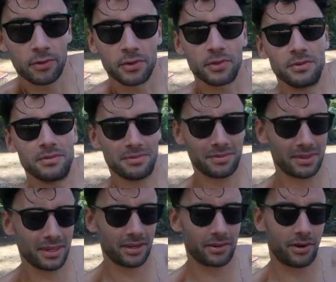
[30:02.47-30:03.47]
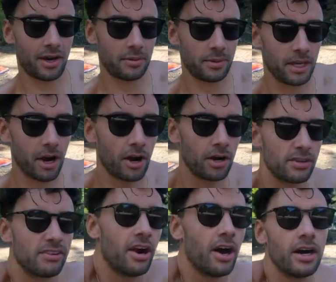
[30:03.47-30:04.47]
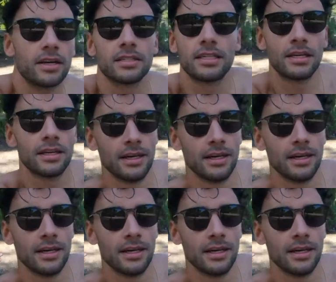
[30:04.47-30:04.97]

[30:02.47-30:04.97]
through incredibly hard rocks.